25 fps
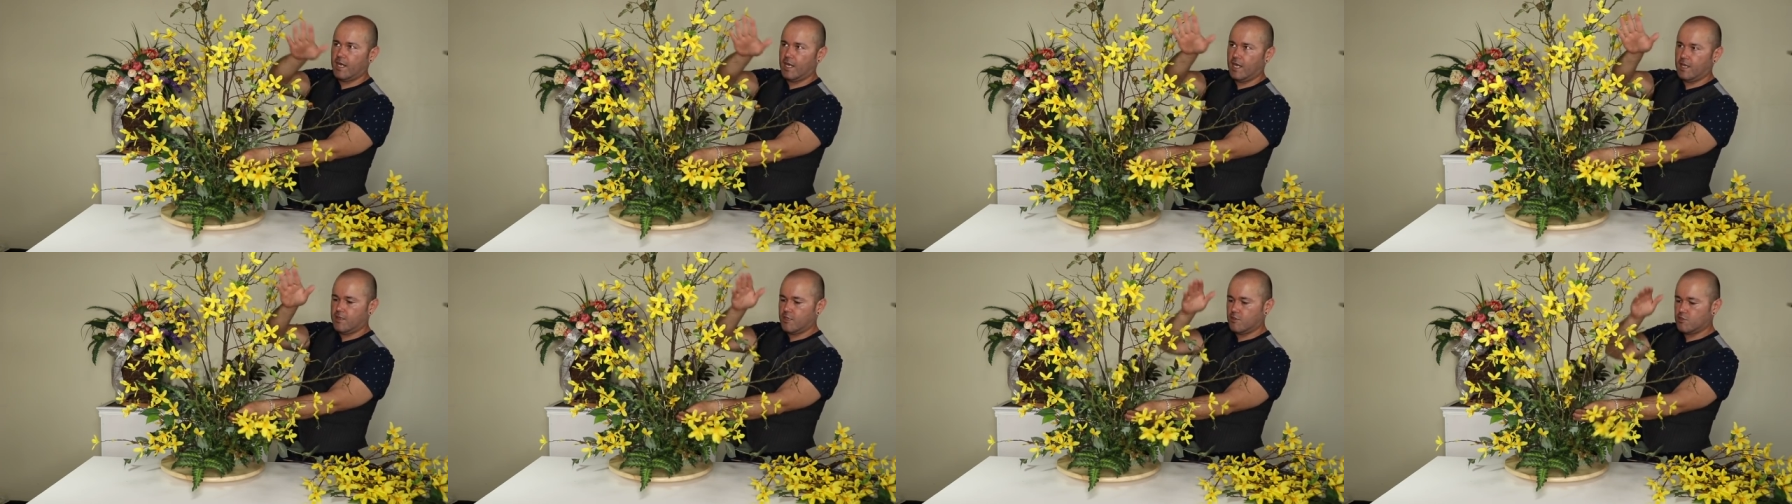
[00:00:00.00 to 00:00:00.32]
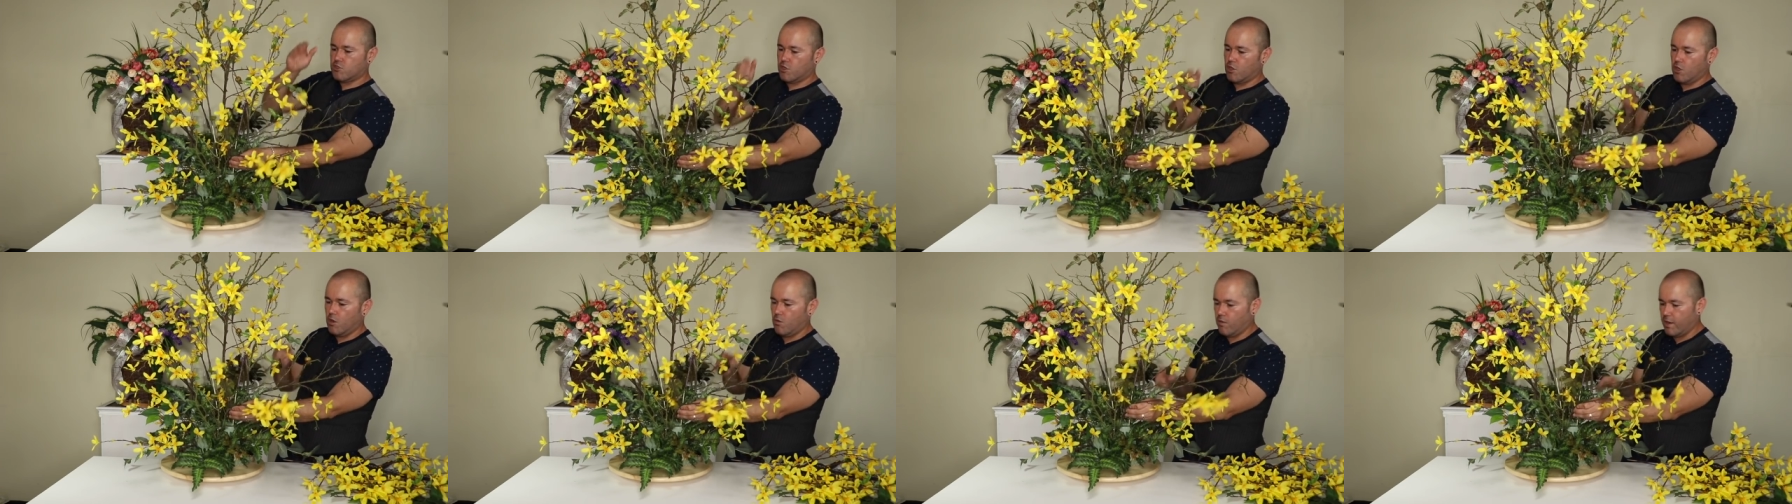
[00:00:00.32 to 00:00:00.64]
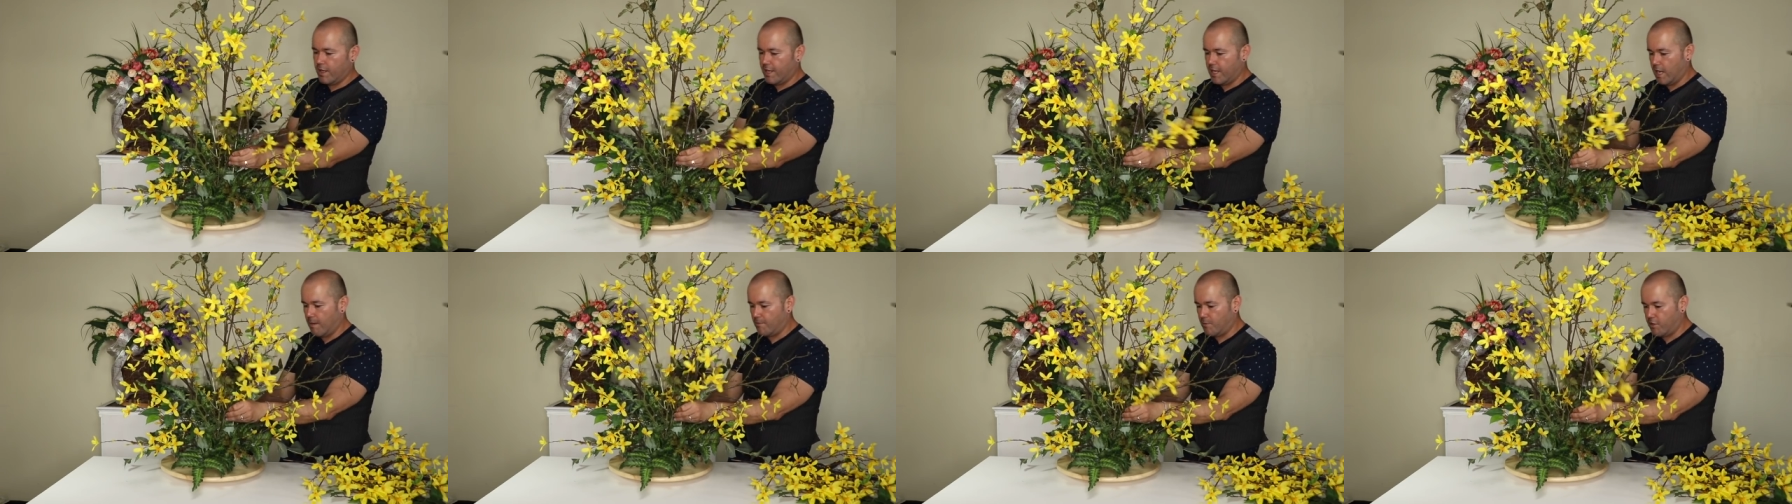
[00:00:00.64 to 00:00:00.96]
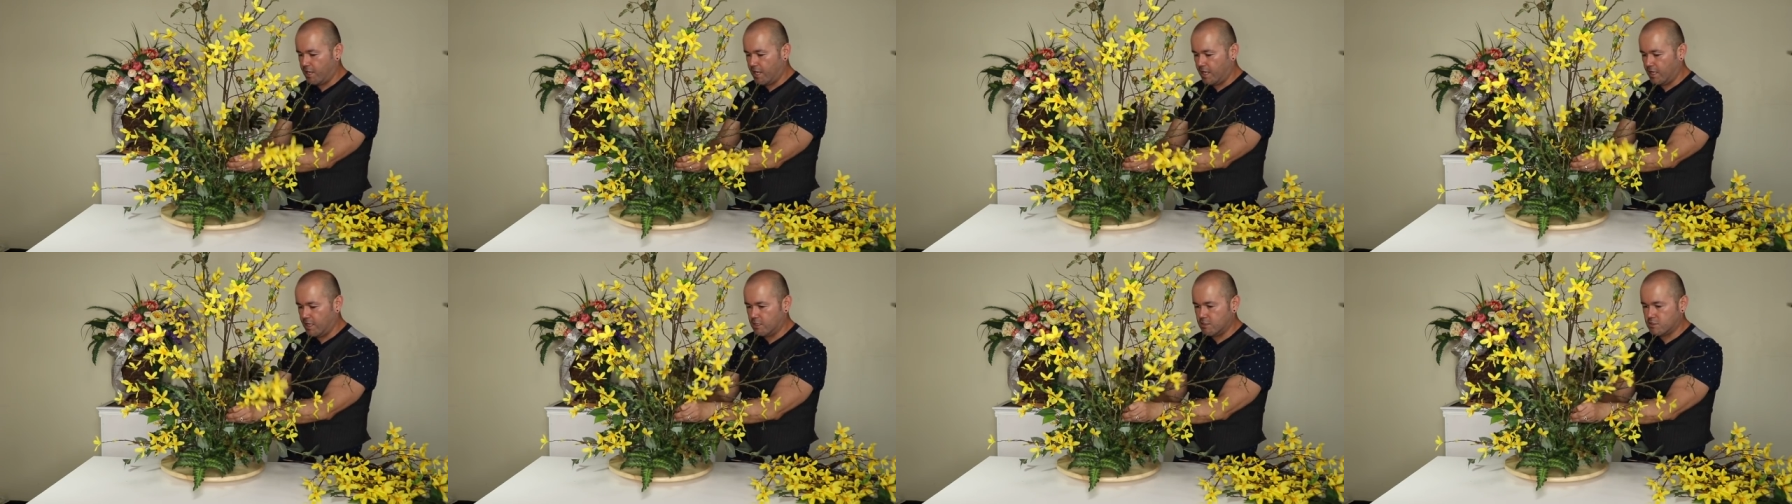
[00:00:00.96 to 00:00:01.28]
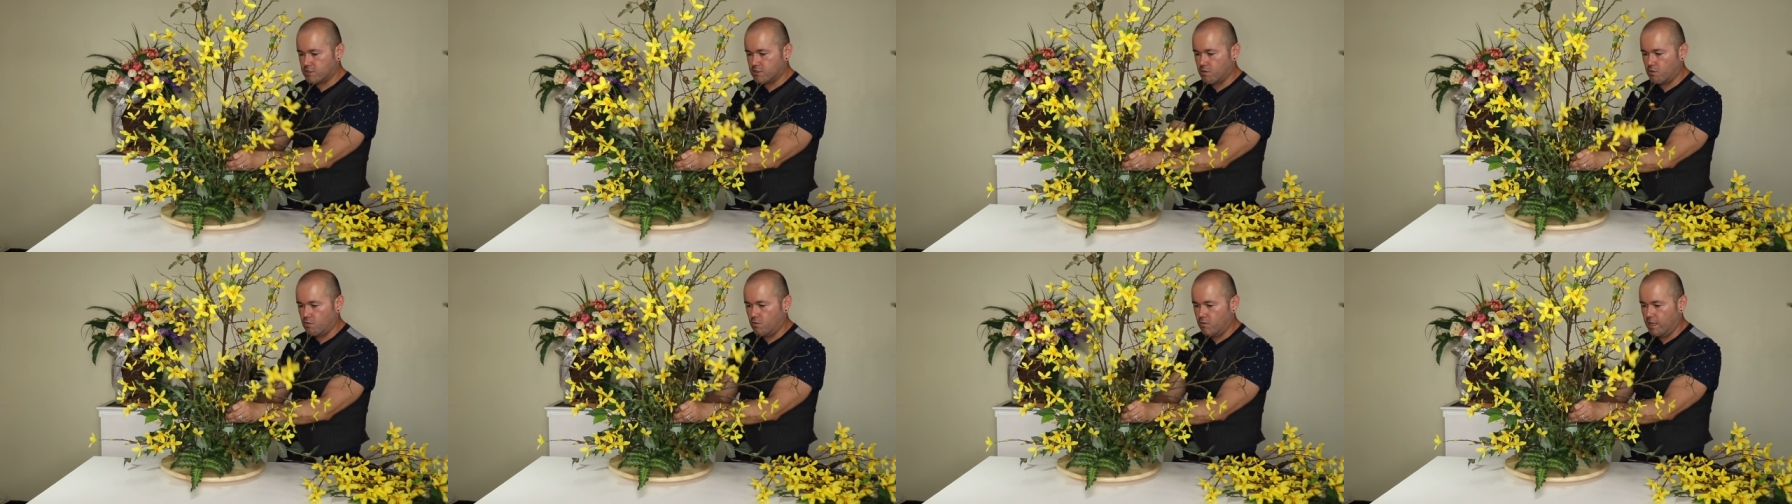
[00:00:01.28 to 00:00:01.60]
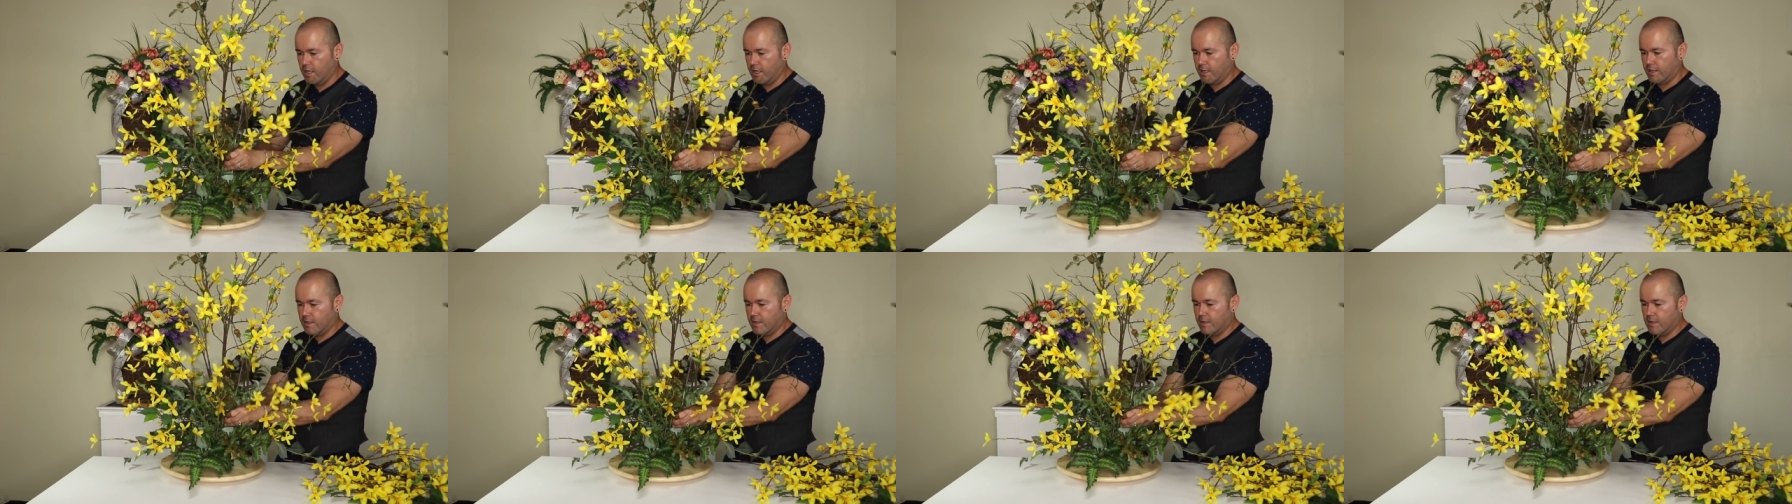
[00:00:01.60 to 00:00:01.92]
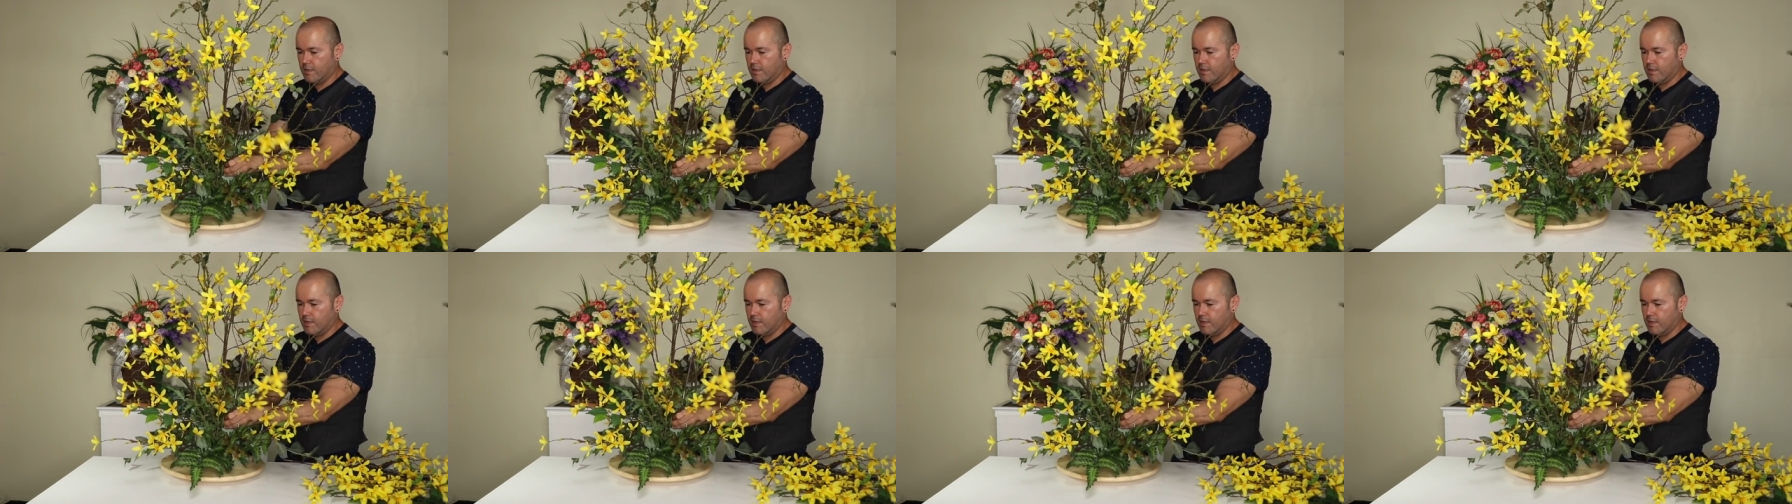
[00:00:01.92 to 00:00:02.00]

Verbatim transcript: and the tall one I'm gonna insert one.